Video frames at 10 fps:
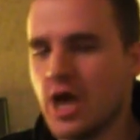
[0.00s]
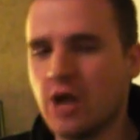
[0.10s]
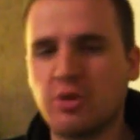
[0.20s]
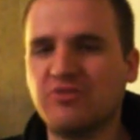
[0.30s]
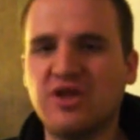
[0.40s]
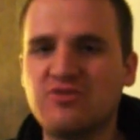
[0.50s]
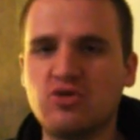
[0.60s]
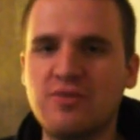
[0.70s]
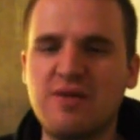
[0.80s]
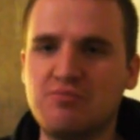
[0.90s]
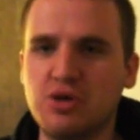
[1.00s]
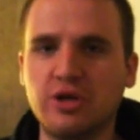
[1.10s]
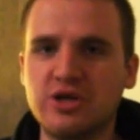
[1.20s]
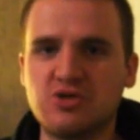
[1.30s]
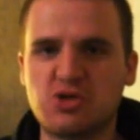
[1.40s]
And I would have loved to have met
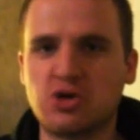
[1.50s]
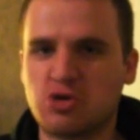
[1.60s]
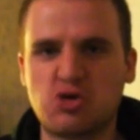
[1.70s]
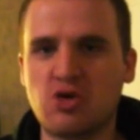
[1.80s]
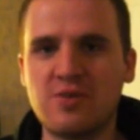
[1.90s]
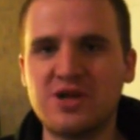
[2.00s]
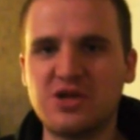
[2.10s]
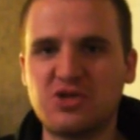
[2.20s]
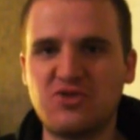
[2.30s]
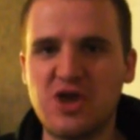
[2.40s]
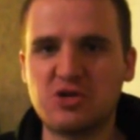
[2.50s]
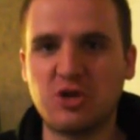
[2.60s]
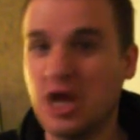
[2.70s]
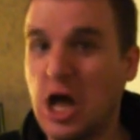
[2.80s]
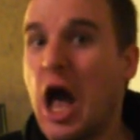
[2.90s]
Billy and just start screaming in his
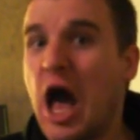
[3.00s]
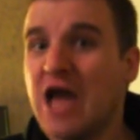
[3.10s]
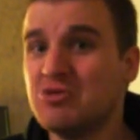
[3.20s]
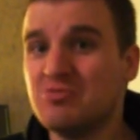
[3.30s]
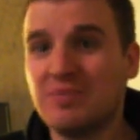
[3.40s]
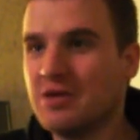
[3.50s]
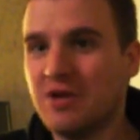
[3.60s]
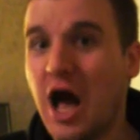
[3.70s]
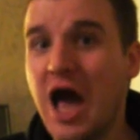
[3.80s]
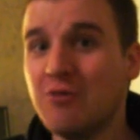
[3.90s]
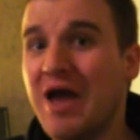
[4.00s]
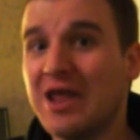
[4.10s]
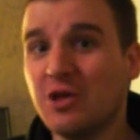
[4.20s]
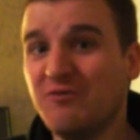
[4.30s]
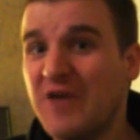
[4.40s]
face like, Hi! Hi,
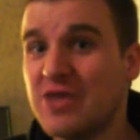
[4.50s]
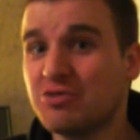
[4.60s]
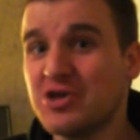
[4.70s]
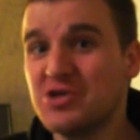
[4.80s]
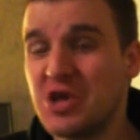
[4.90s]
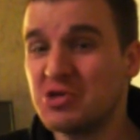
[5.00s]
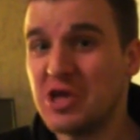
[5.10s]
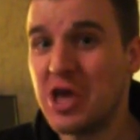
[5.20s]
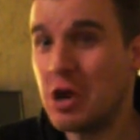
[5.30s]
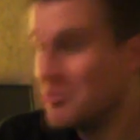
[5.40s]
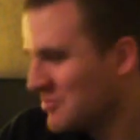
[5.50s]
Radical Faith 360 here!